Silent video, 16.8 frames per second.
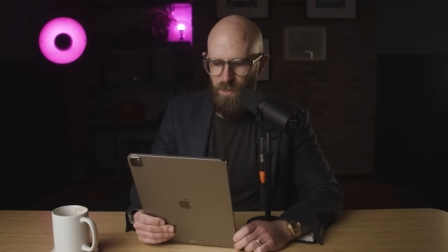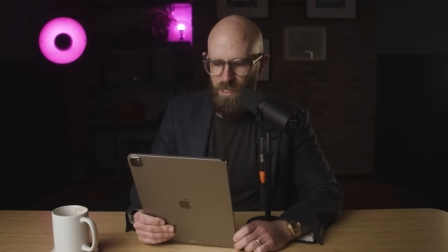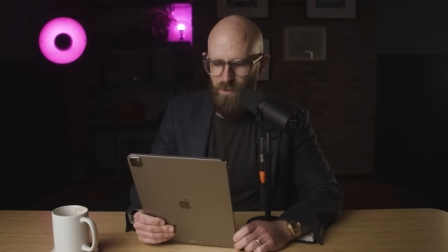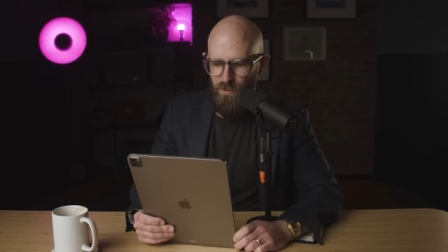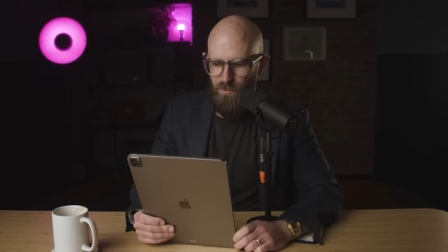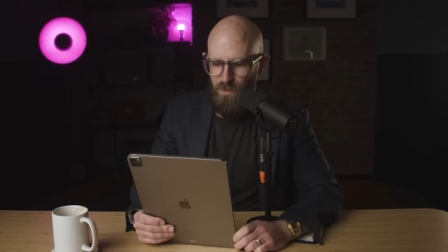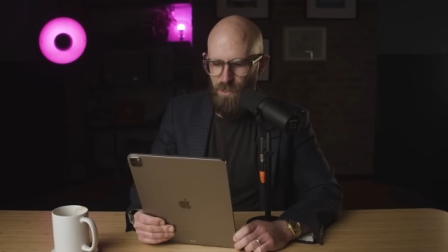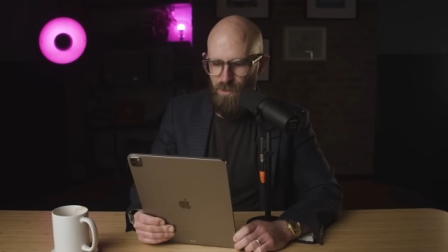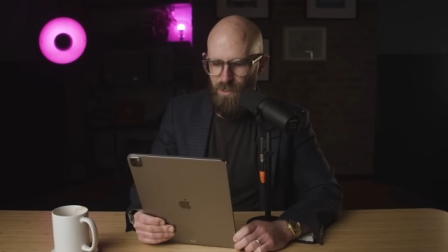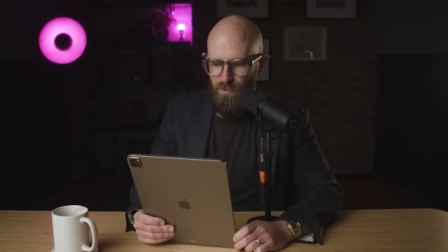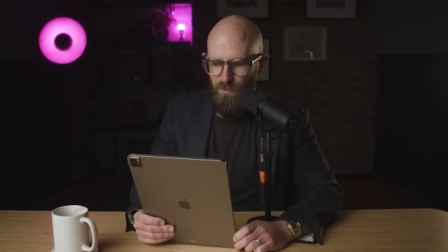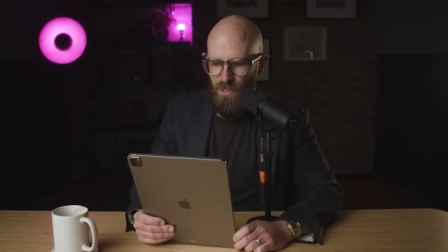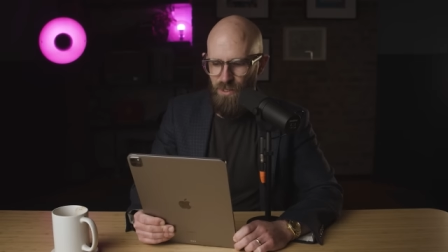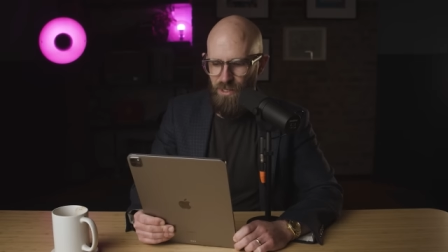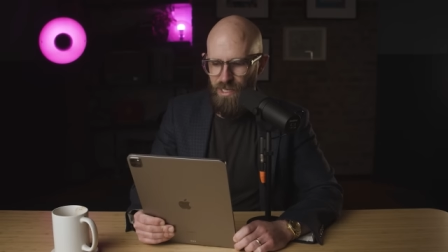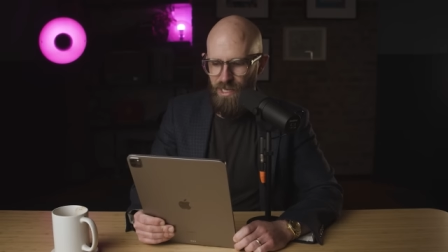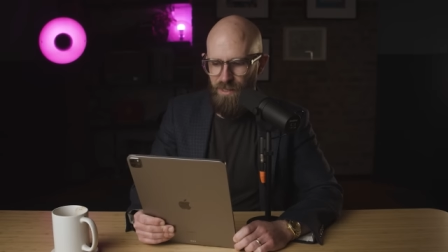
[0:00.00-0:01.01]
peer review and
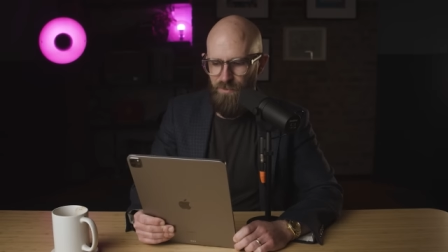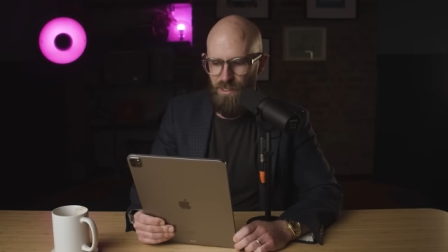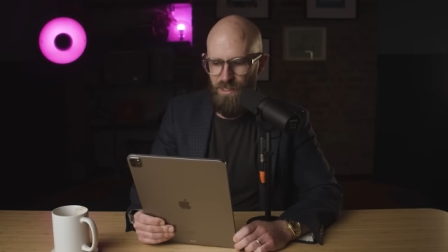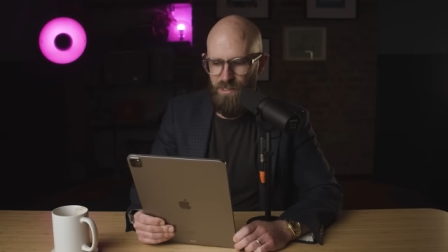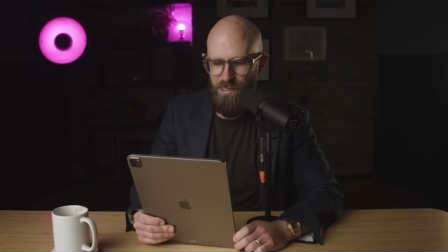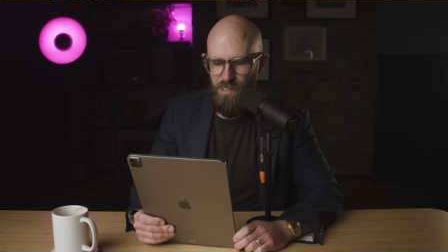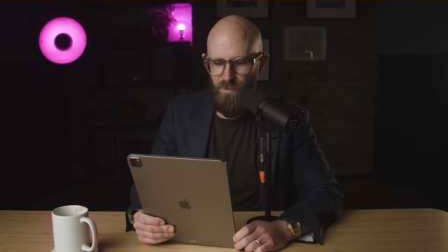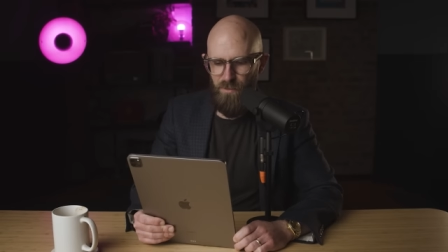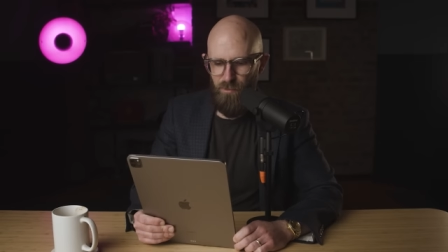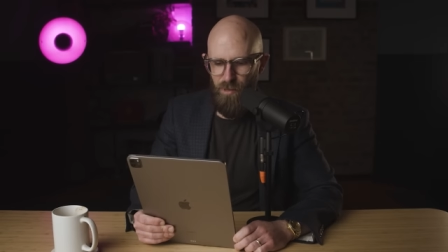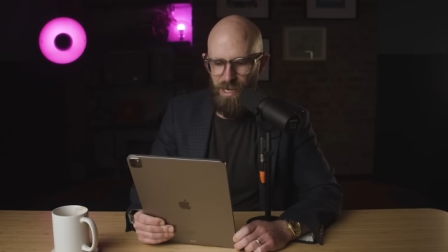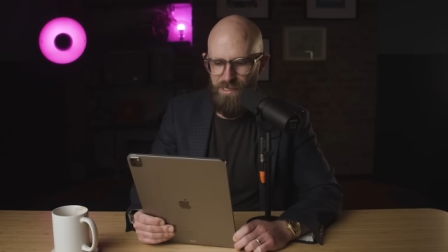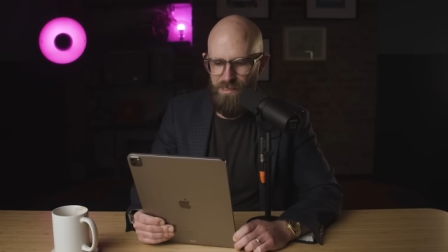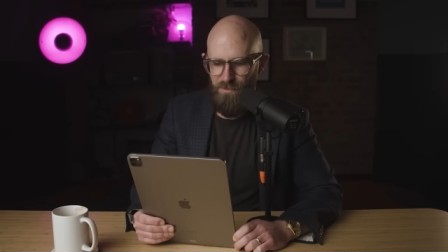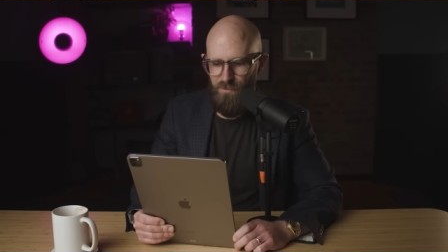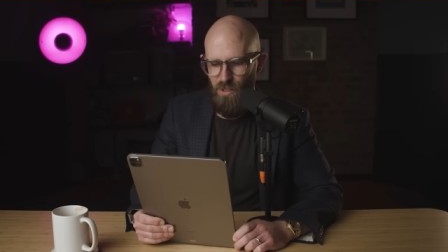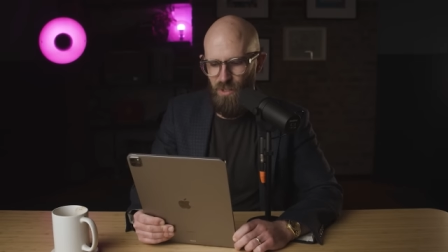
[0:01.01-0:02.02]
empirical evidence over
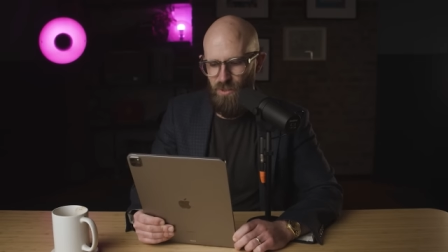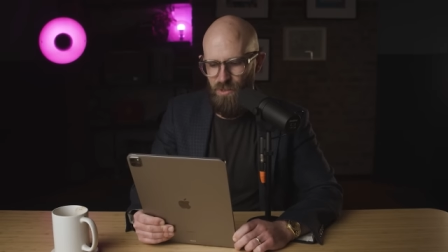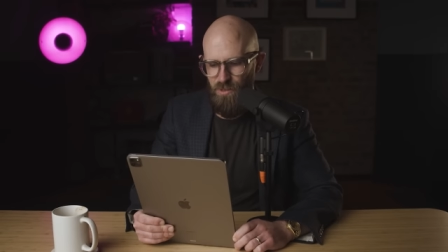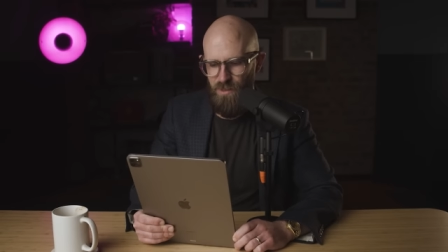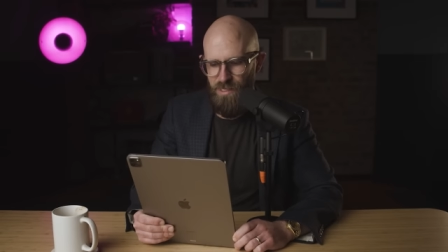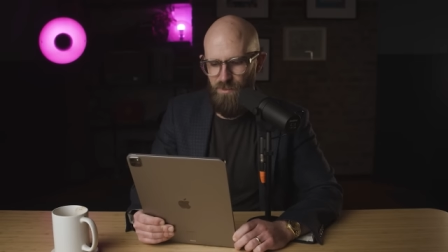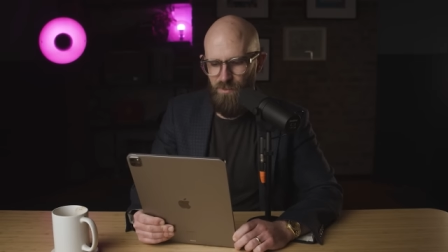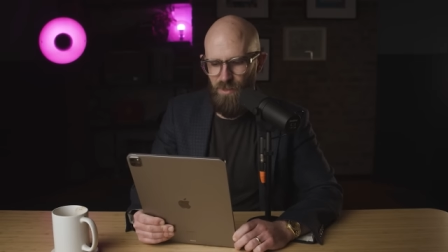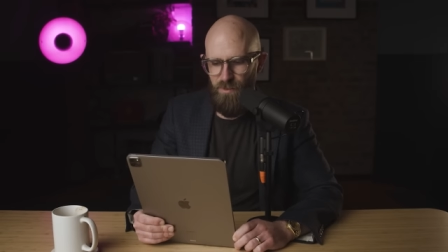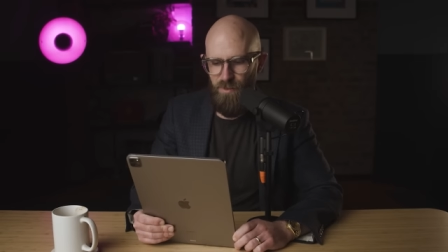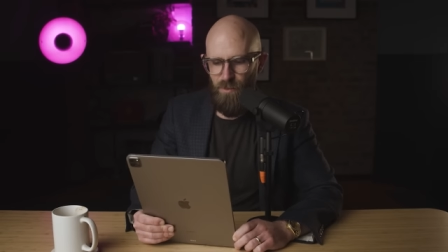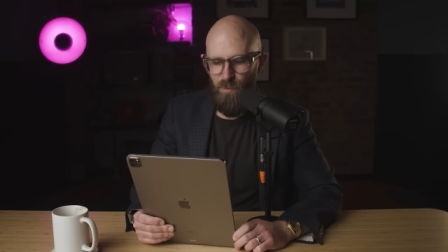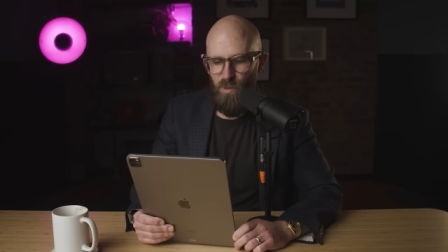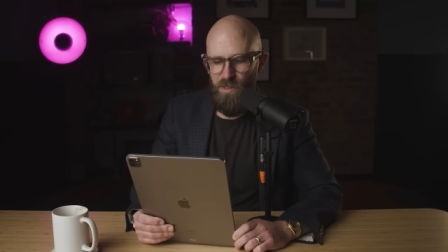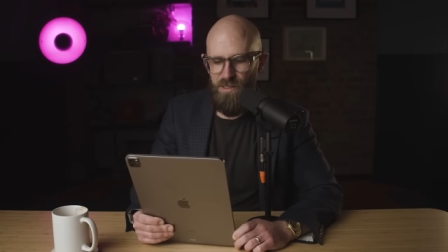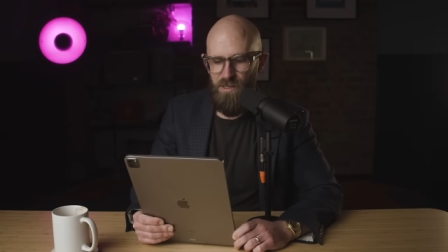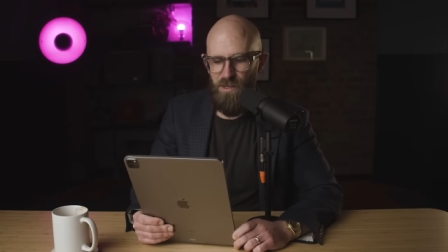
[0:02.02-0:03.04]
random blogs written by
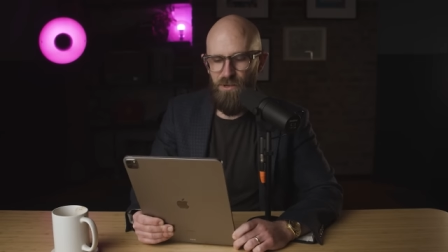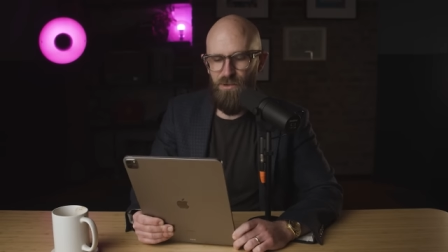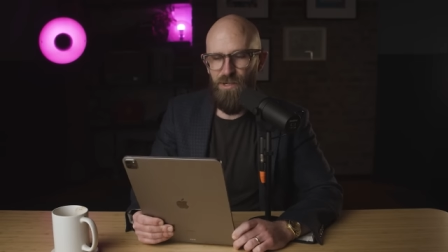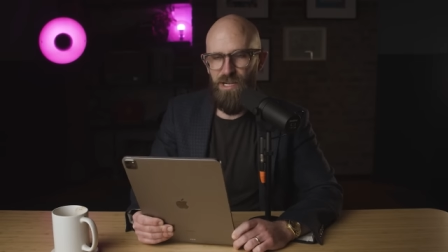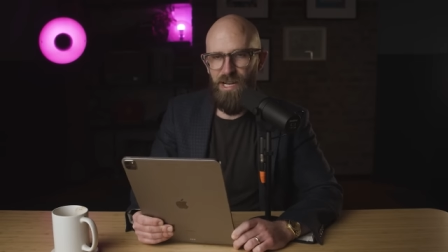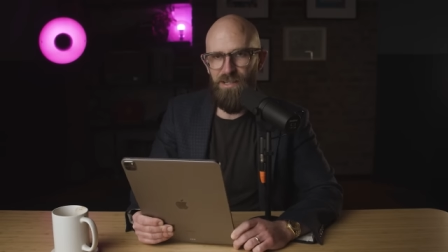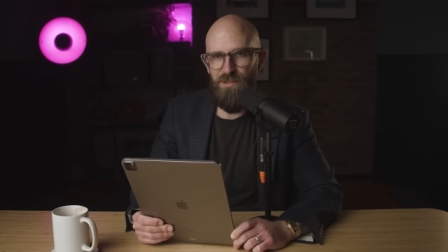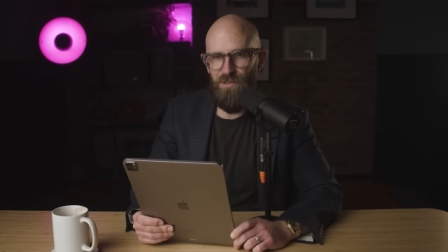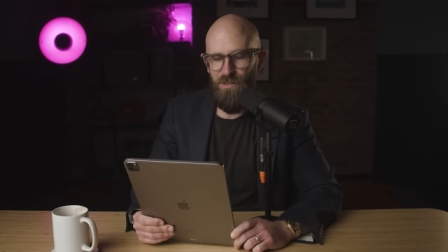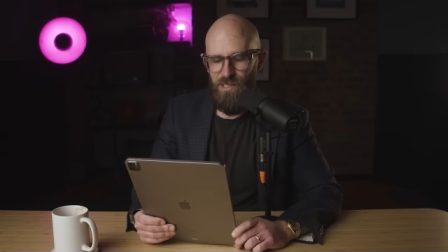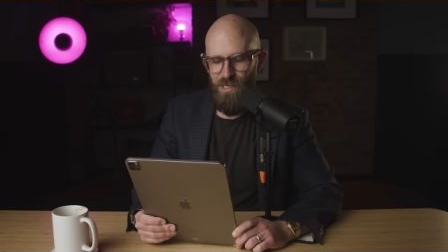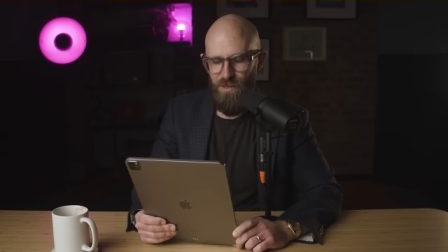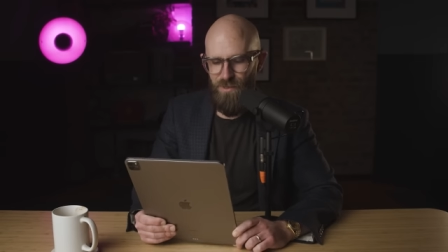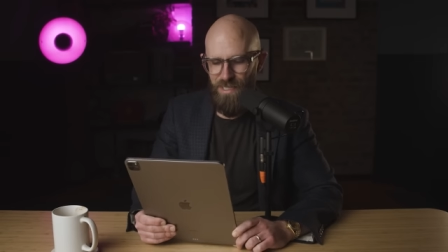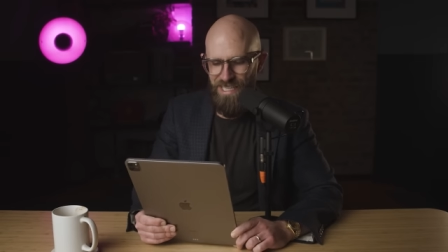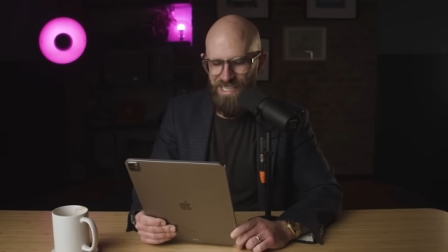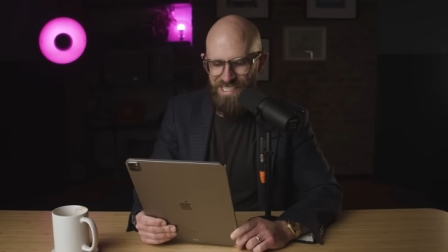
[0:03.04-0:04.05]
people with no credentials
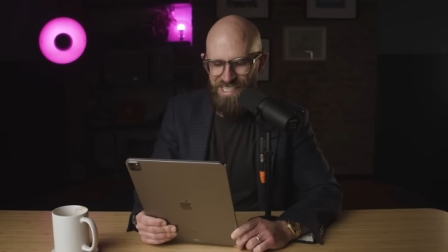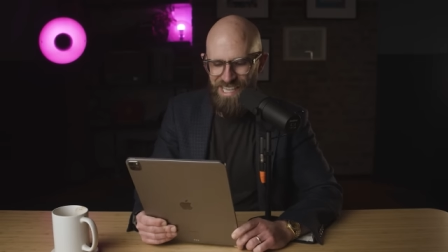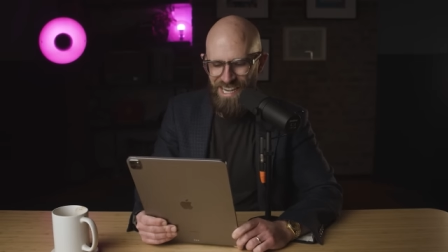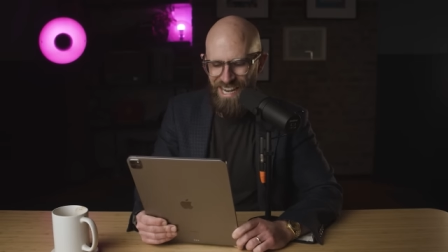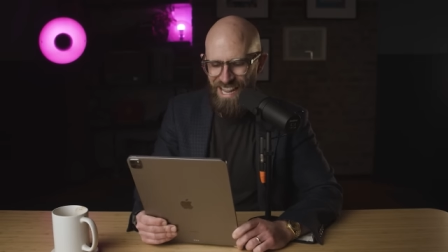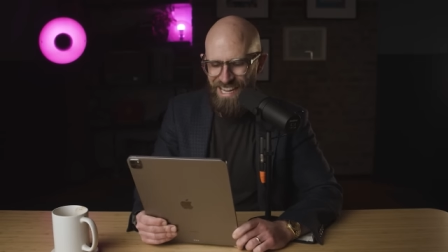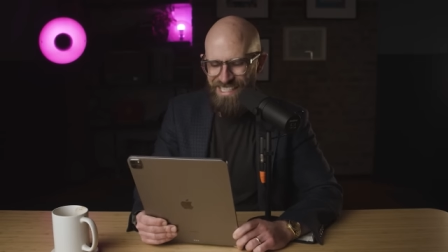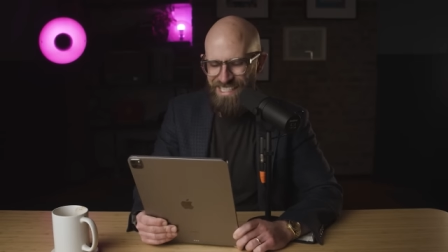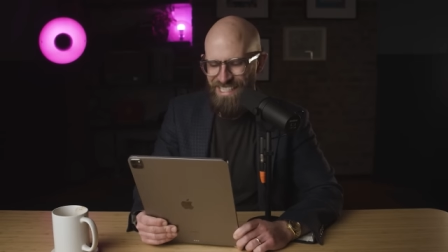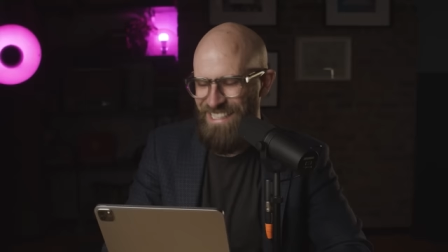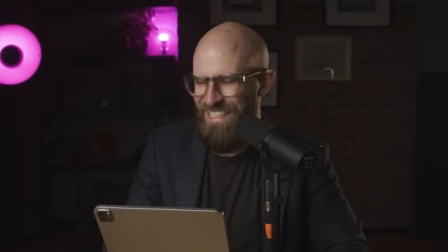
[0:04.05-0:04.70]
over the internet?